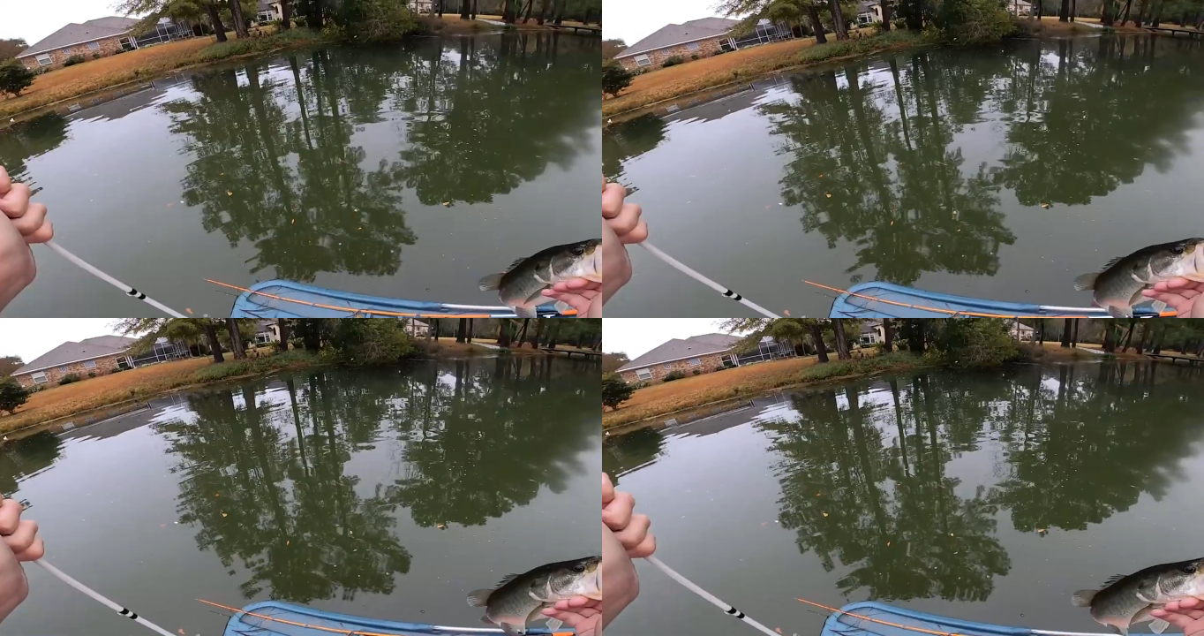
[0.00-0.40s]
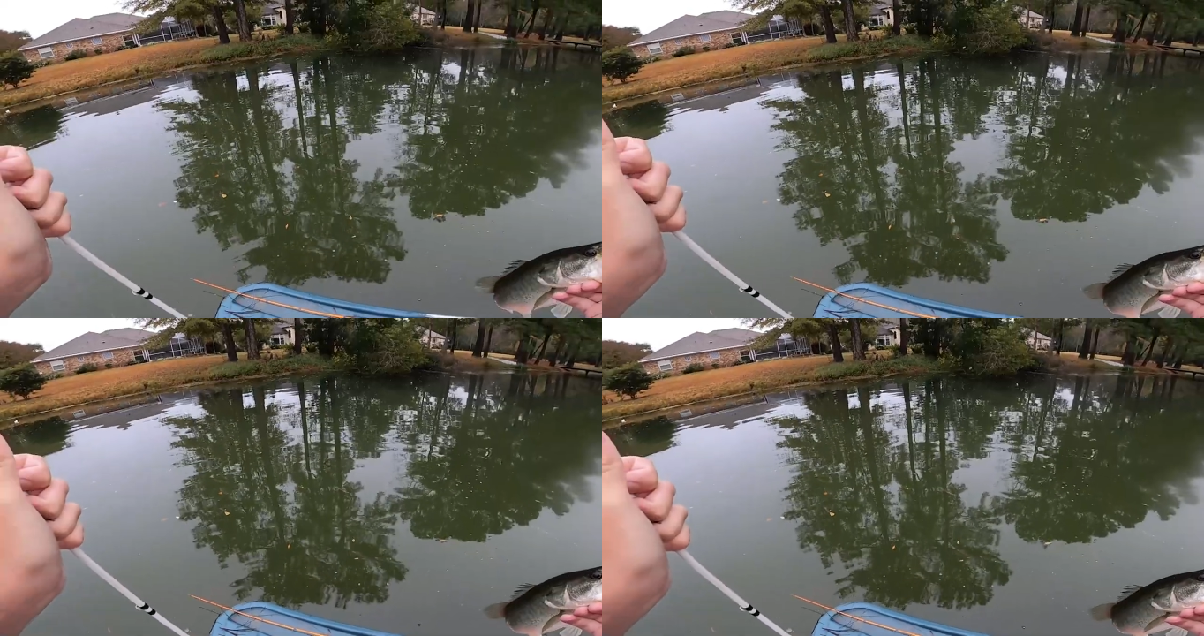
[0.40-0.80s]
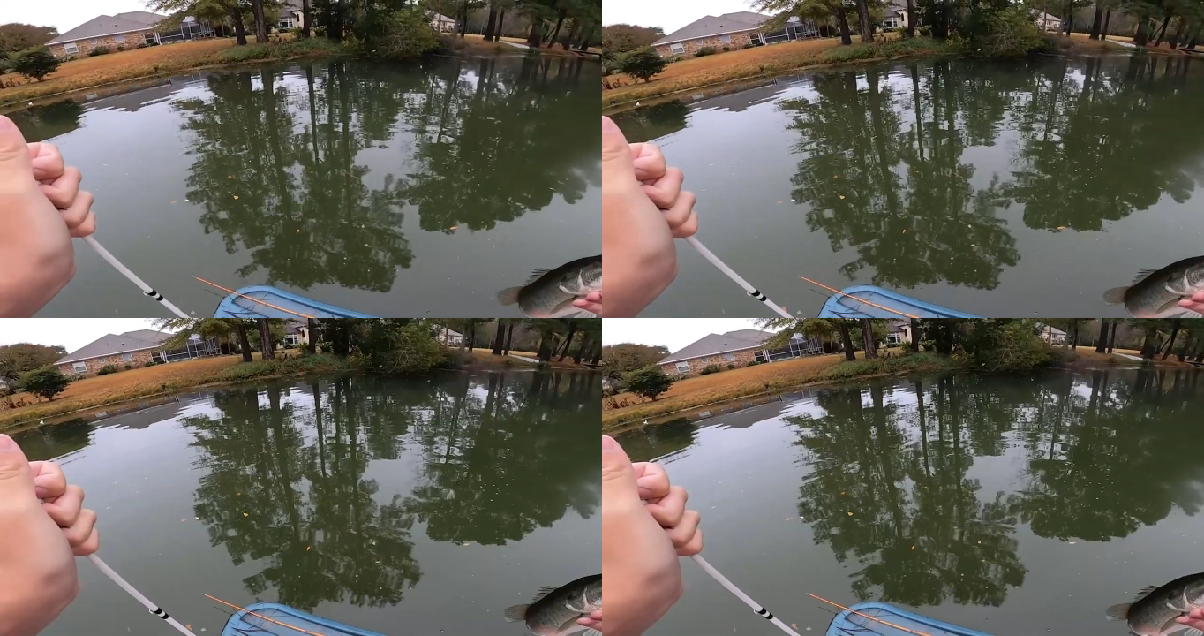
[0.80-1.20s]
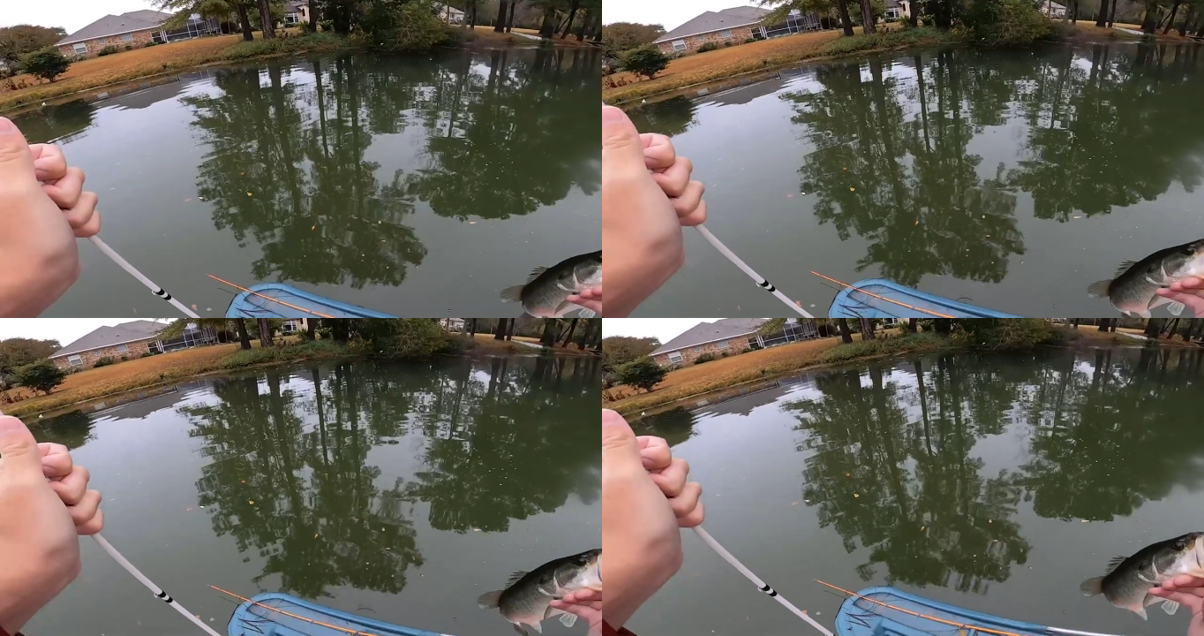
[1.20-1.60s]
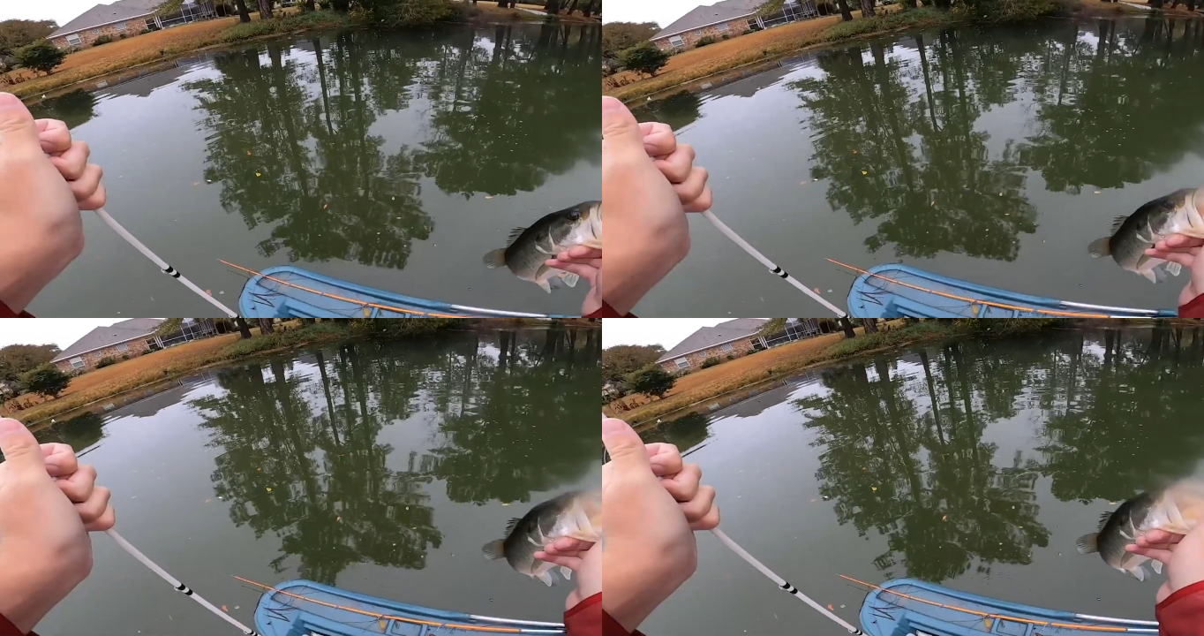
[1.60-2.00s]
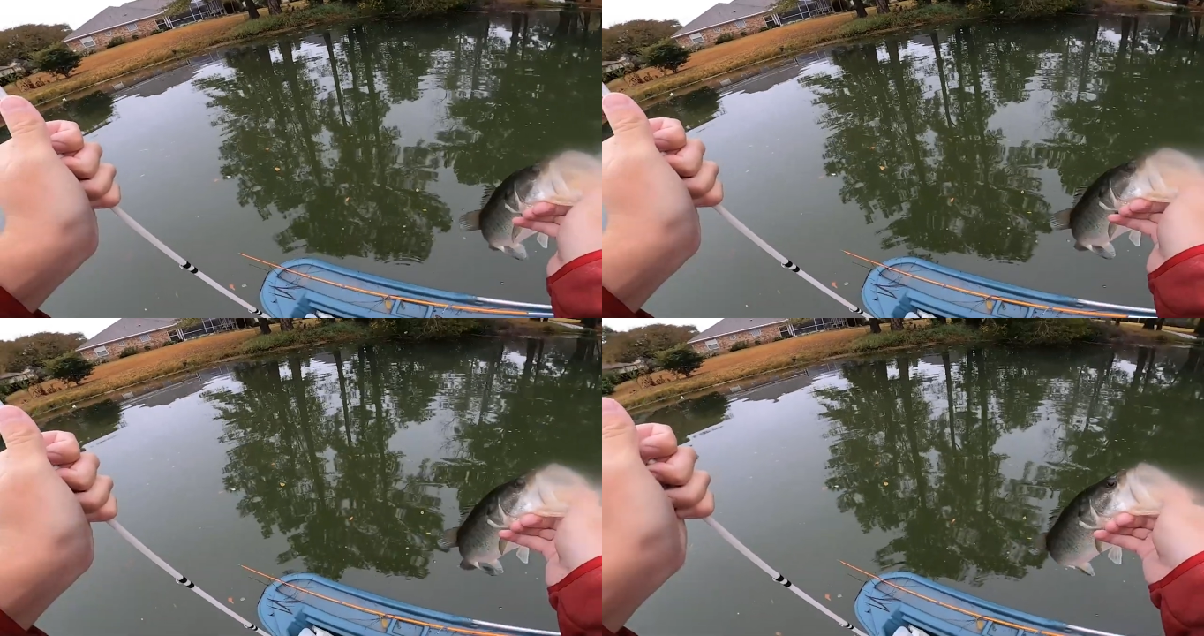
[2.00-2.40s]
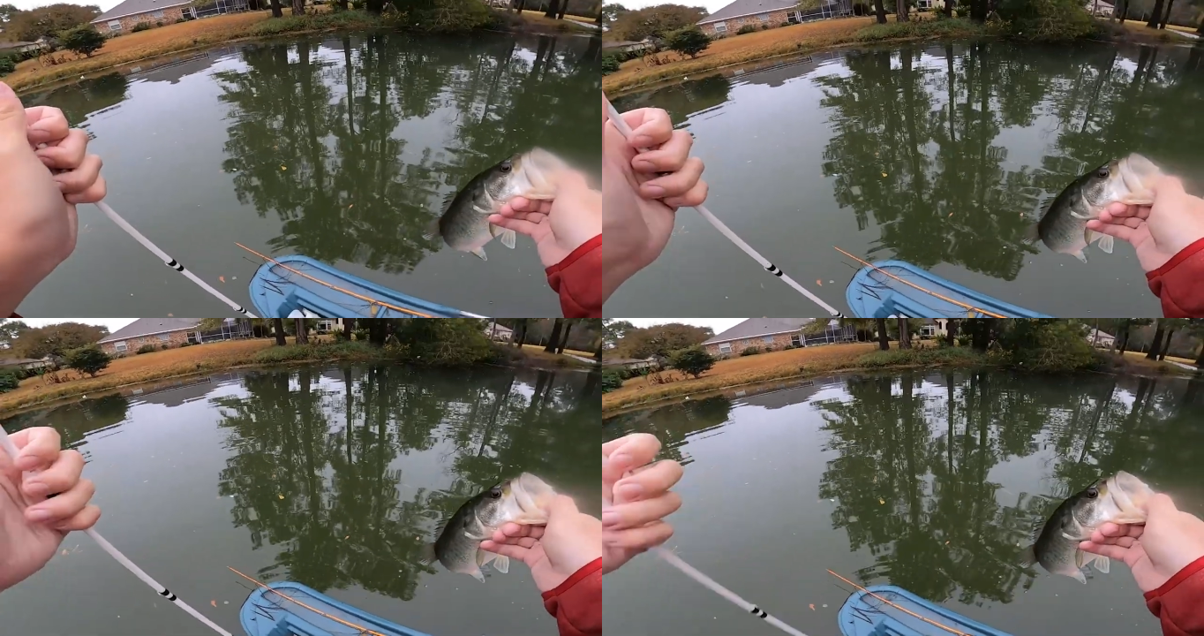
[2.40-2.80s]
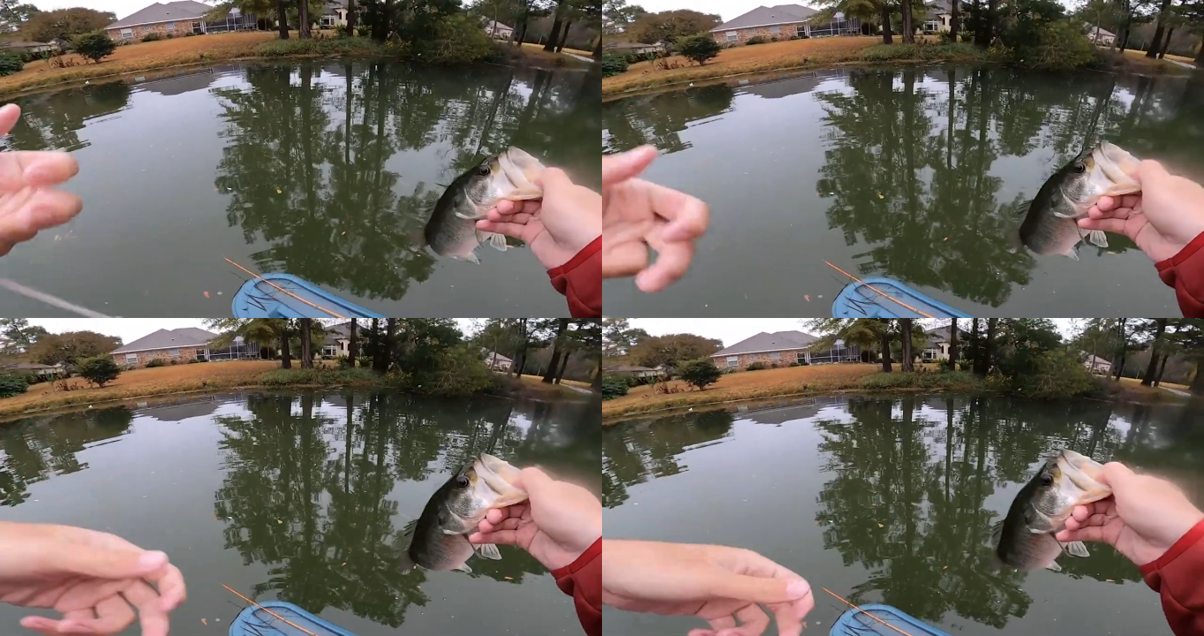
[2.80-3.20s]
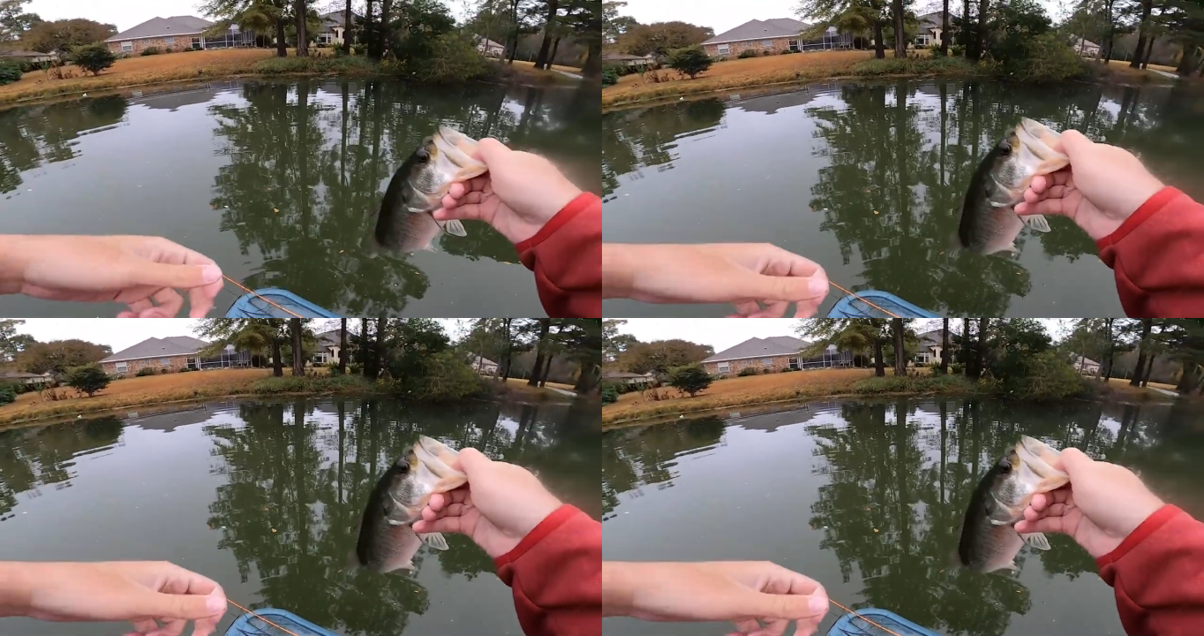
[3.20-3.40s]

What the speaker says: (no speaker visible)